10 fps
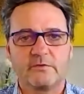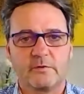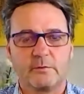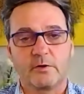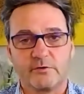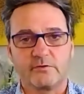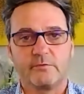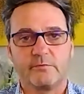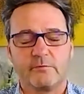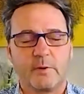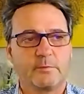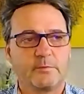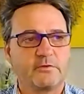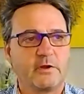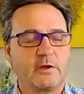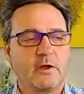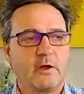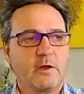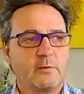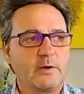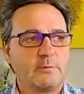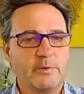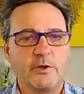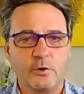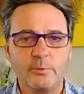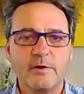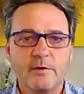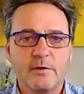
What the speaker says: Apologize if you've made a mistake, but be human.